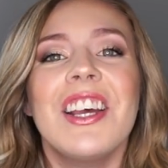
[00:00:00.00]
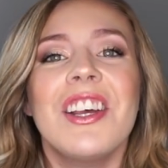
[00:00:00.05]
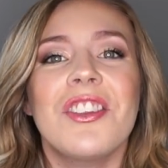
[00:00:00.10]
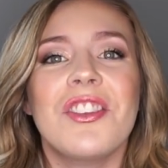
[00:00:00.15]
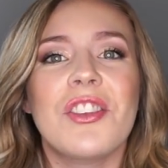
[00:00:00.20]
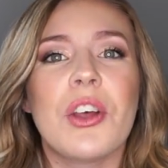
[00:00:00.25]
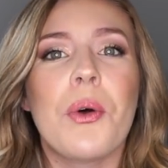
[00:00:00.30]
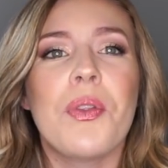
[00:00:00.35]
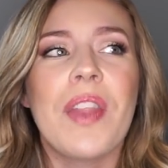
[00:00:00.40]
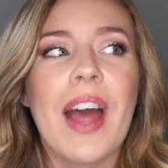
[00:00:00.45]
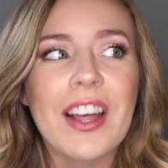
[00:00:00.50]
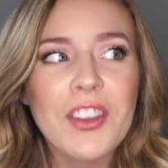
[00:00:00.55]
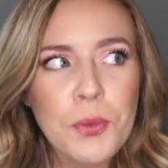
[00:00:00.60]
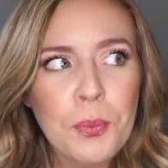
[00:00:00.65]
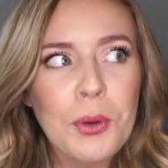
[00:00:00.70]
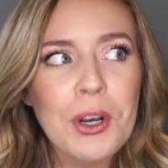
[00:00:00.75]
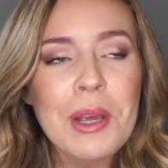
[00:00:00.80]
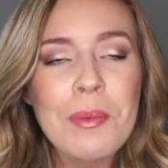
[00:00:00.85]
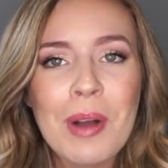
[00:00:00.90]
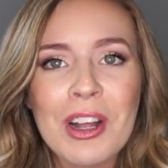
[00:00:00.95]
So that's
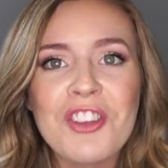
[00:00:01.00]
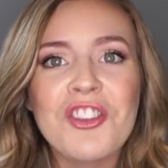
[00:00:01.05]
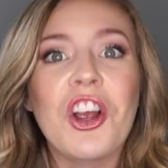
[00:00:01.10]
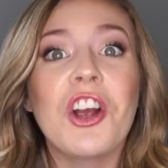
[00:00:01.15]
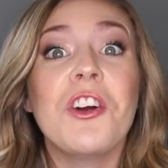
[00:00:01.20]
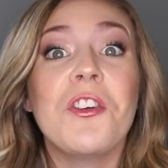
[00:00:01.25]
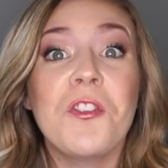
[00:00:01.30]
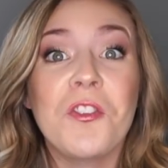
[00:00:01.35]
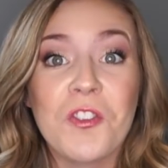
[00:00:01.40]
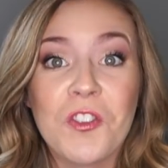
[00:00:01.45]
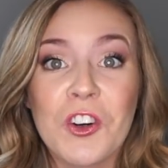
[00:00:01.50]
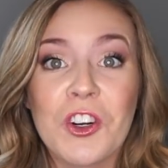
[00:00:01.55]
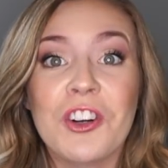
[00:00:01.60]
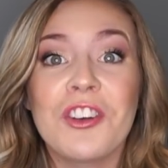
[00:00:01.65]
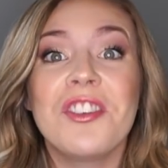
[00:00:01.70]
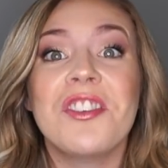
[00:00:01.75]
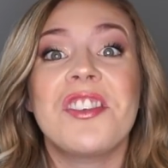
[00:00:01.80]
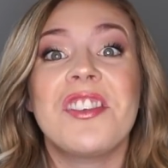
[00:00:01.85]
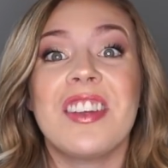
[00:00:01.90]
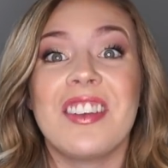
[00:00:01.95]
pretty much our
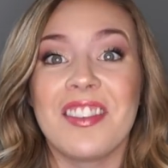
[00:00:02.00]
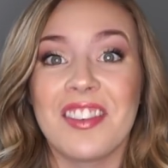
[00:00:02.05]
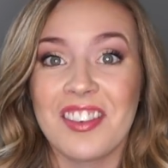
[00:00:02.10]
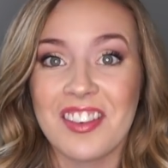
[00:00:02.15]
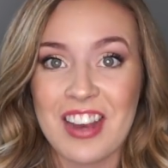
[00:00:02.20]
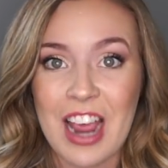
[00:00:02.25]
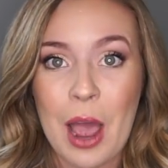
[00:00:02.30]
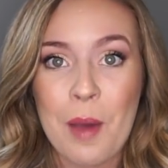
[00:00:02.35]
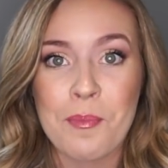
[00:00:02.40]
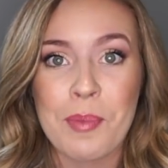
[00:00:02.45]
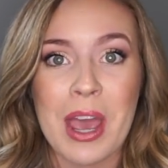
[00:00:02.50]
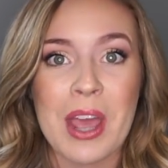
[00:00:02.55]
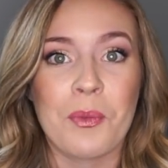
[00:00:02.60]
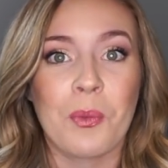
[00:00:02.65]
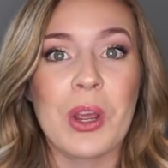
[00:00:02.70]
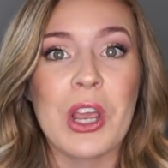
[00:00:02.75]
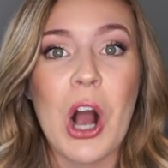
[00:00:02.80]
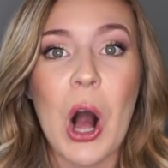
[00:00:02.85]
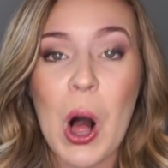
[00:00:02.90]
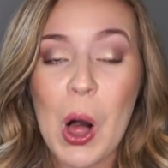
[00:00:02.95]
first step. And
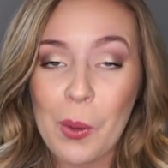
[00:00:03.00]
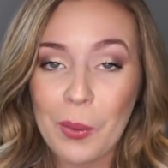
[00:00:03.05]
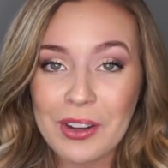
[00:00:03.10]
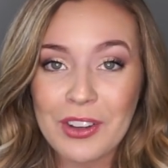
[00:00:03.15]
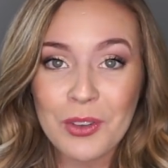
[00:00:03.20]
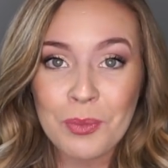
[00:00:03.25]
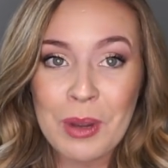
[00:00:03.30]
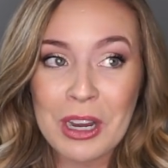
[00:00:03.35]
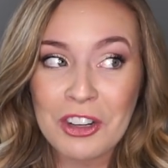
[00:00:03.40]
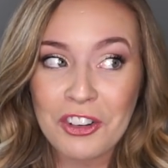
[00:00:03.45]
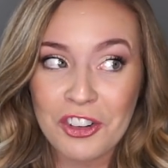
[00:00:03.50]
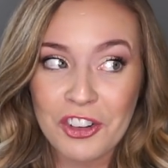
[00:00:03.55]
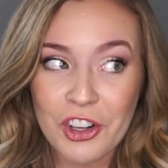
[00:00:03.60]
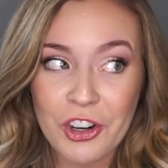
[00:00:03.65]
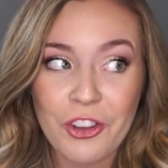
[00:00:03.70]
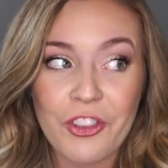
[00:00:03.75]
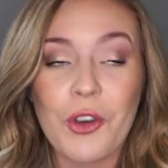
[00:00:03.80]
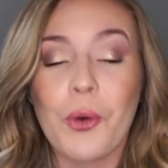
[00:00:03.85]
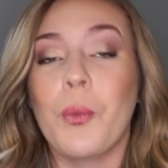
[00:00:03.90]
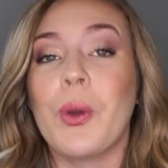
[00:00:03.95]
we always make
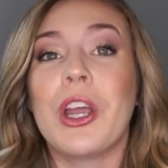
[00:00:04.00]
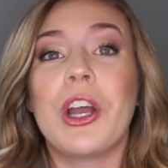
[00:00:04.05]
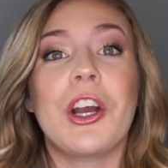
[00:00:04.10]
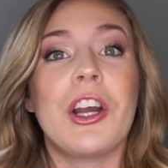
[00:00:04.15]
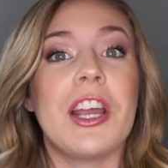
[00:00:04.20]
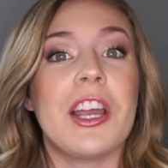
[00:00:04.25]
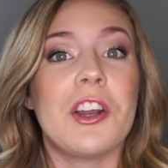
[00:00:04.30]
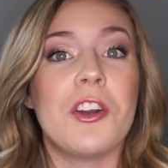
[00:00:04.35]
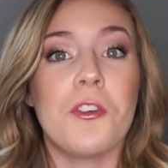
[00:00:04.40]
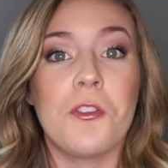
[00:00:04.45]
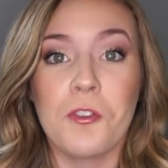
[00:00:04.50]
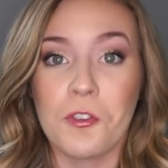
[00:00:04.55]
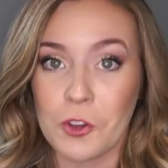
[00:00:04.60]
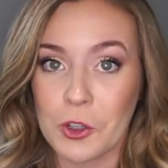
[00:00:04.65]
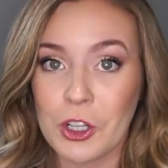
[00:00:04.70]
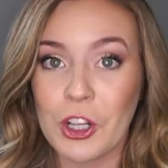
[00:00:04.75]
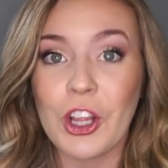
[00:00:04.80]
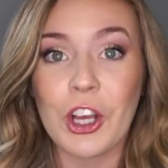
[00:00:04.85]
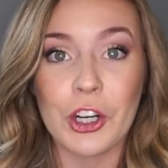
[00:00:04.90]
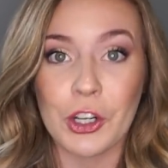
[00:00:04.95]
sure that we are in
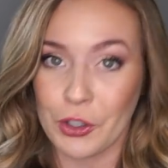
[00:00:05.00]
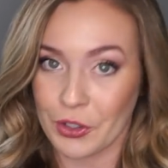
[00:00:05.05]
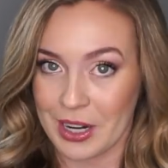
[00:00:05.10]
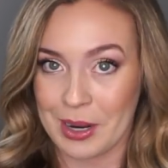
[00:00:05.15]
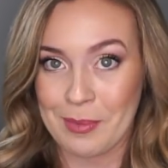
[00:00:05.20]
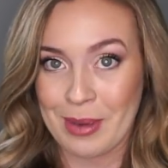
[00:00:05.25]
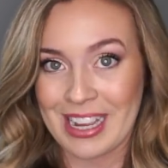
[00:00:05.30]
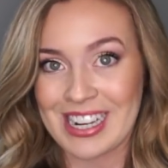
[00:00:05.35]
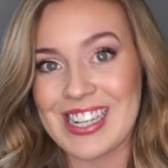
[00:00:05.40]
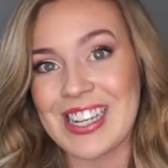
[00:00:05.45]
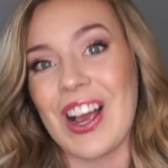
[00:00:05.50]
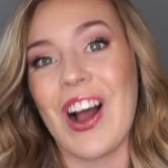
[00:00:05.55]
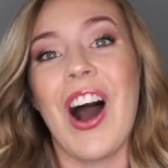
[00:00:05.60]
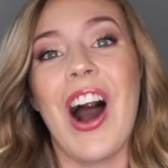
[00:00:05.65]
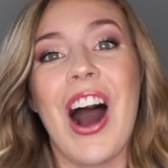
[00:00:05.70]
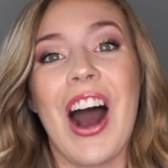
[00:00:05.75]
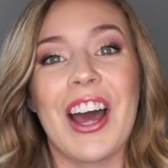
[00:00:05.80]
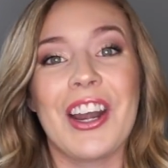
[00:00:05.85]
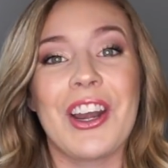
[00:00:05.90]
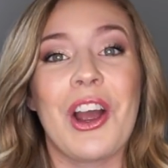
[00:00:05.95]
full agreement
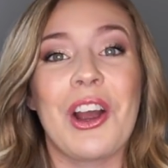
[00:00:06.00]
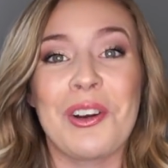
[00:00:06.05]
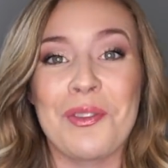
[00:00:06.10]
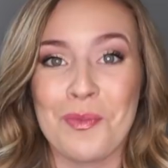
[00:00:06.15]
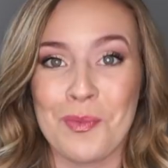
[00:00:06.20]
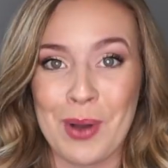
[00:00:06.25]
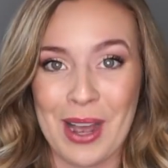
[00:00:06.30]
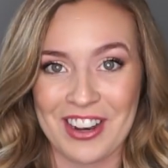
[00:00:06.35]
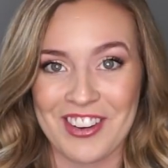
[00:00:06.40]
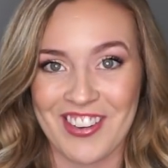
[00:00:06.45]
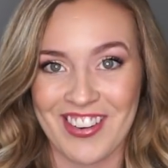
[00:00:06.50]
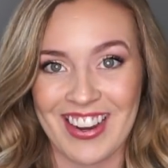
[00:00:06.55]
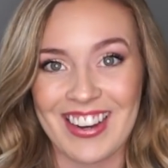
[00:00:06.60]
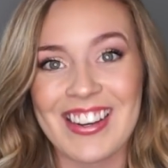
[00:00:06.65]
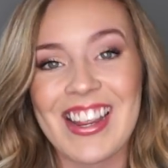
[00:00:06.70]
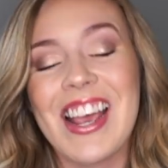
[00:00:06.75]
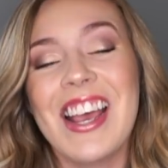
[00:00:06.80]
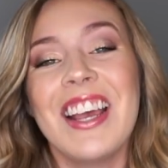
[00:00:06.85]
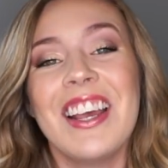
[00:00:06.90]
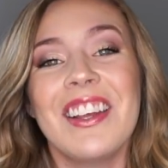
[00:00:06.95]
on our
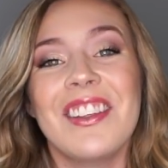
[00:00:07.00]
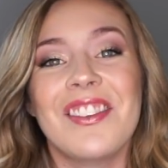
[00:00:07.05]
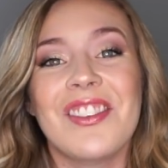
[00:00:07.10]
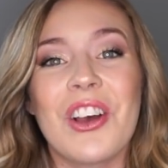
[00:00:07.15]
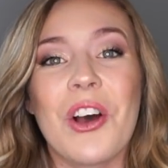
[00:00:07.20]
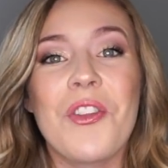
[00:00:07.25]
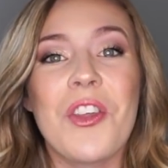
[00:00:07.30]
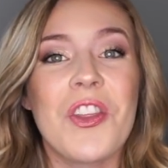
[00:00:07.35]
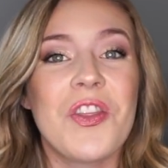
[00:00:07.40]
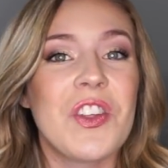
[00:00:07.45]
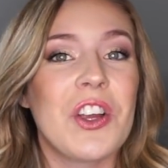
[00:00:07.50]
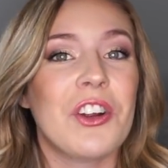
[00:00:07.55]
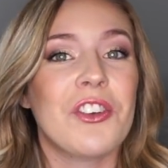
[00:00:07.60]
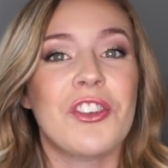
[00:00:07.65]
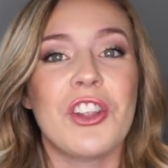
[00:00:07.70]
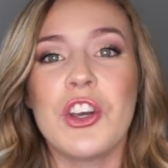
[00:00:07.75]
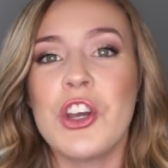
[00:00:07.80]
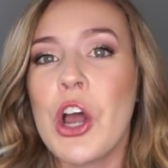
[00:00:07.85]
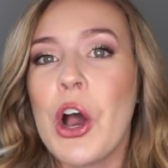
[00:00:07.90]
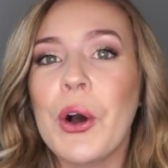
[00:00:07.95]
budget so that
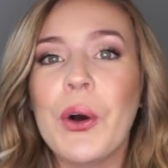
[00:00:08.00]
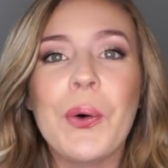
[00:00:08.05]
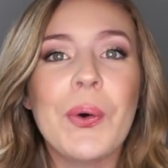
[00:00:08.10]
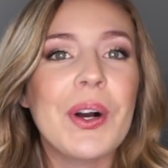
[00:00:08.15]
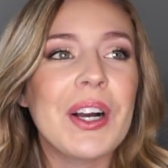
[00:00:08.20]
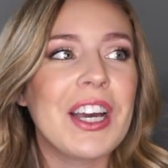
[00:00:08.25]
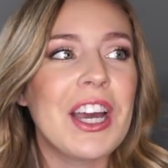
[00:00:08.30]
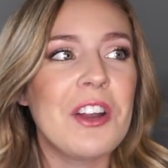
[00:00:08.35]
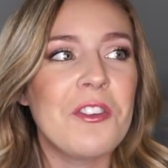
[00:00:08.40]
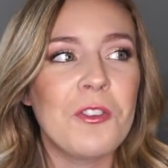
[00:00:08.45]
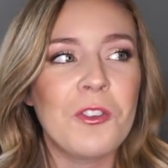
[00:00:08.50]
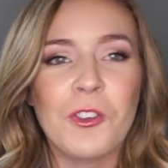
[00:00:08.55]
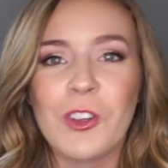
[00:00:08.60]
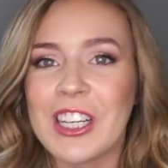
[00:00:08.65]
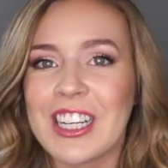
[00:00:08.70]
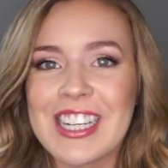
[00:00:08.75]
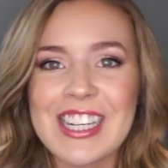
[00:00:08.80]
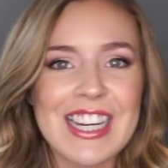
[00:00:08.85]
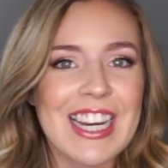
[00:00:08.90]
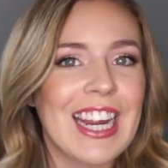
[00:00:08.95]
there's no
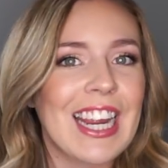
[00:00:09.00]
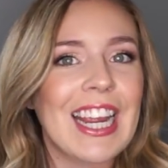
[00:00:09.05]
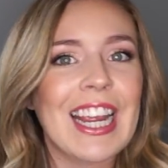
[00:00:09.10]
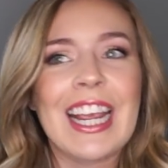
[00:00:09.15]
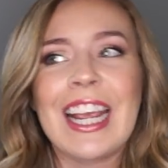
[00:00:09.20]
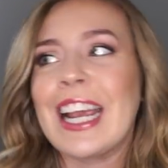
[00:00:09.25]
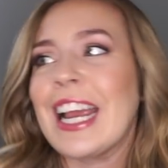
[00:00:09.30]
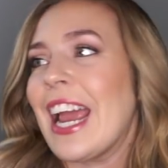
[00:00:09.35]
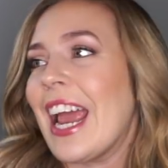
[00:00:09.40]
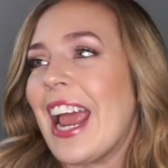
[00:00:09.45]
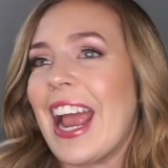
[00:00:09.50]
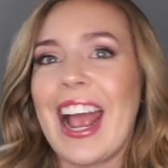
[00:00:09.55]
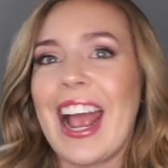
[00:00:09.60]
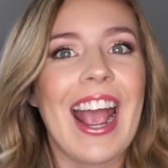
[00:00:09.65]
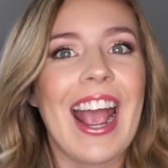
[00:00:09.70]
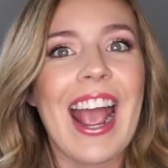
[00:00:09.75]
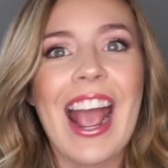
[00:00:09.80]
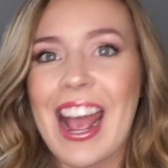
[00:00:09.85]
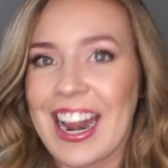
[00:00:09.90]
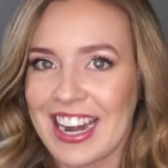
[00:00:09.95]
conflicting
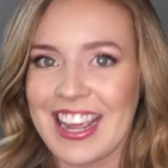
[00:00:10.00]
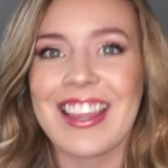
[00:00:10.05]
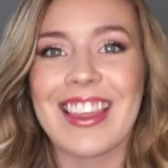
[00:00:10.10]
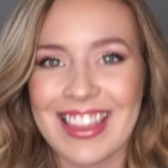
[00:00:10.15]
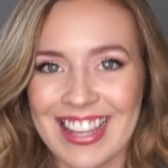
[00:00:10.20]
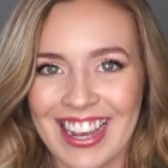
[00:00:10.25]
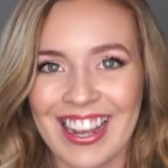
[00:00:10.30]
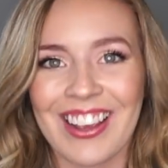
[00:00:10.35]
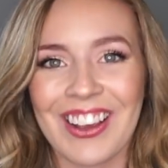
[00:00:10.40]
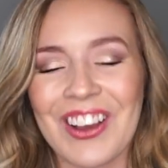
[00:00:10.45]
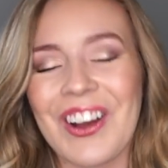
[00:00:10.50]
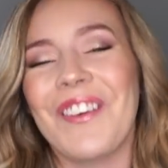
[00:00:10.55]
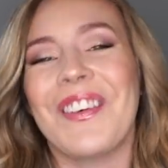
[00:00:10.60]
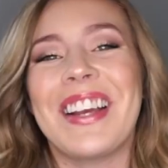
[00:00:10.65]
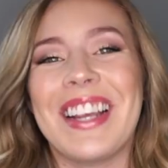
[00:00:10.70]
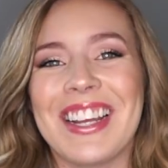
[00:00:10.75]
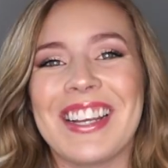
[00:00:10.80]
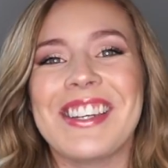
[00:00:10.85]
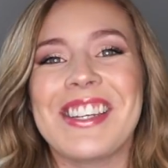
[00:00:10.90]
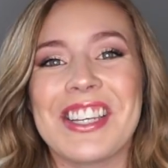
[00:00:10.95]
anything
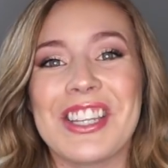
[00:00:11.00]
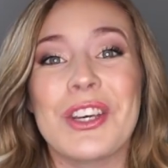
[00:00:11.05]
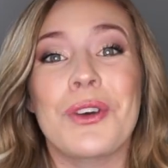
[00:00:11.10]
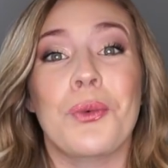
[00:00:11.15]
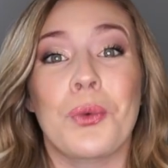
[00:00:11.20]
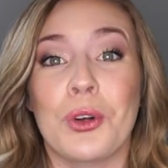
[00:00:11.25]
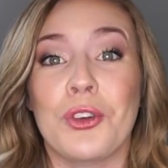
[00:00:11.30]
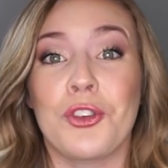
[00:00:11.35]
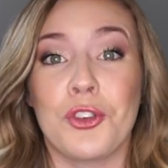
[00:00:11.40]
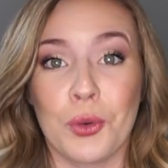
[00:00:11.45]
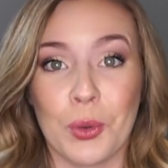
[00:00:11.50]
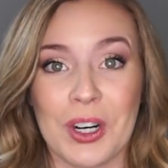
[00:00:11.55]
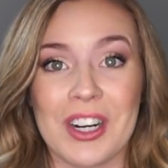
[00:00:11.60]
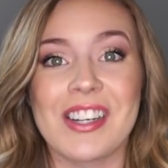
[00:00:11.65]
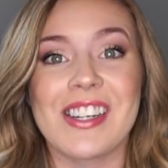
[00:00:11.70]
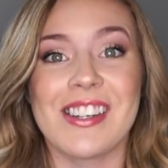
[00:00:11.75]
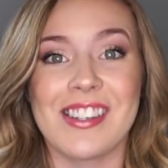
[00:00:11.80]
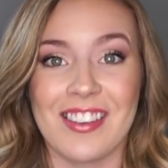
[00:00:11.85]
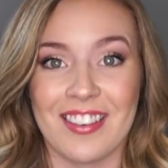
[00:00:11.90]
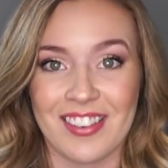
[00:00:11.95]
going into the
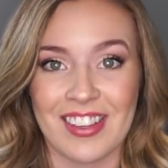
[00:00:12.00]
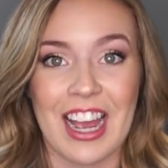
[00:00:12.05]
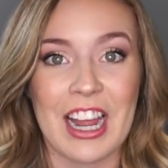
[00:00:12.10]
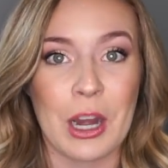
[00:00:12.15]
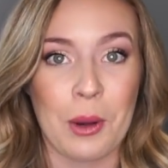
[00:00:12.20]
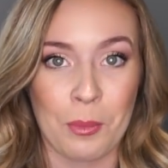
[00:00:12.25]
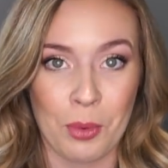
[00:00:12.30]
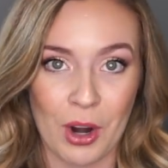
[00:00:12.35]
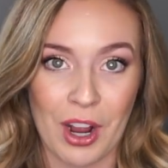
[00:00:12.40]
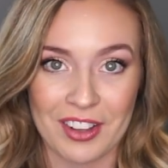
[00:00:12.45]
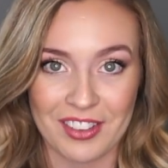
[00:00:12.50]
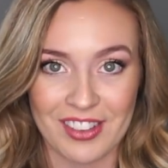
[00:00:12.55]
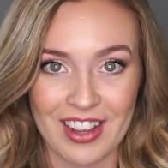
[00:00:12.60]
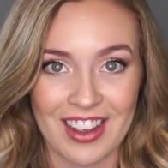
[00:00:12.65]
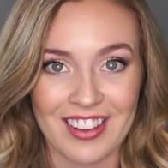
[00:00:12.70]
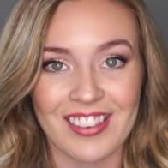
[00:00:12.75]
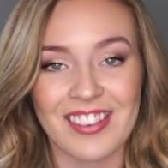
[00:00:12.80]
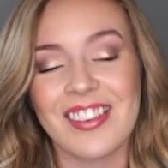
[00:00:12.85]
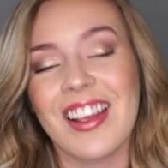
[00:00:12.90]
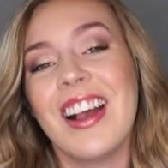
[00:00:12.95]
resort deciding
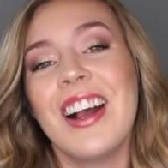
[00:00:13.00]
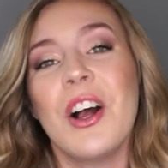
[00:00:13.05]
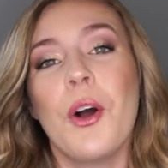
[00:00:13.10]
process.